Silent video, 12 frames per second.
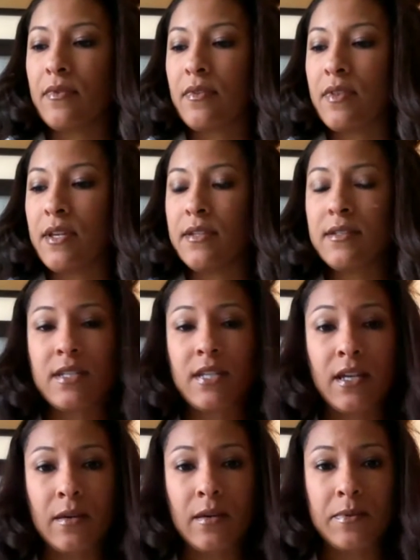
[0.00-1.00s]
these
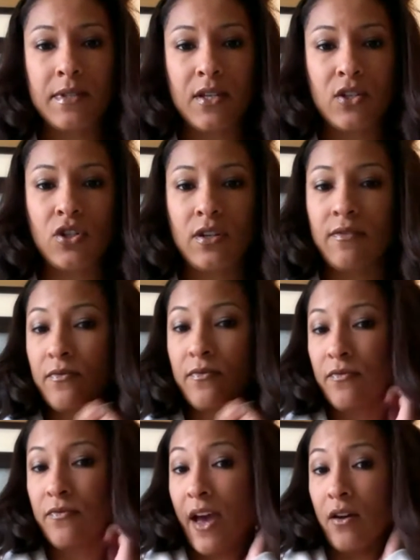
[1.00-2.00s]
tips that she
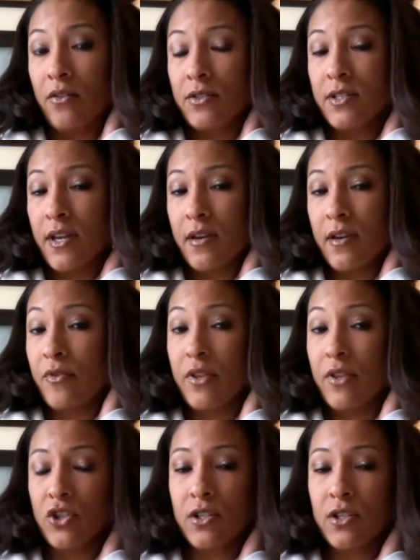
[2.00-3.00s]
found or
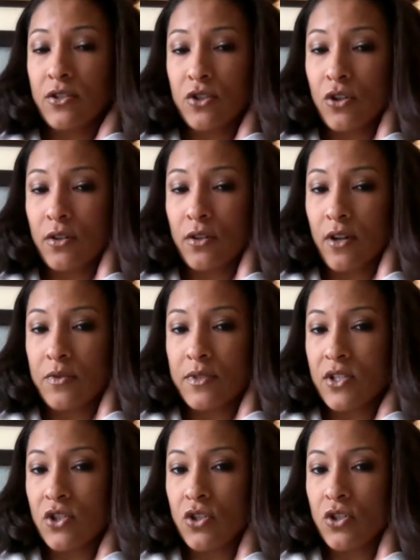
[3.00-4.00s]
that she took, notes
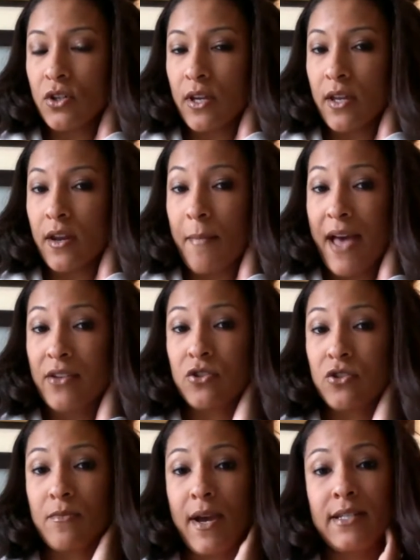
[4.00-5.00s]
that she took at a
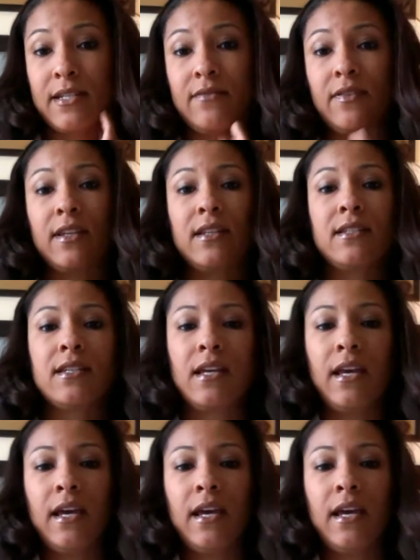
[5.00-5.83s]
mastermind event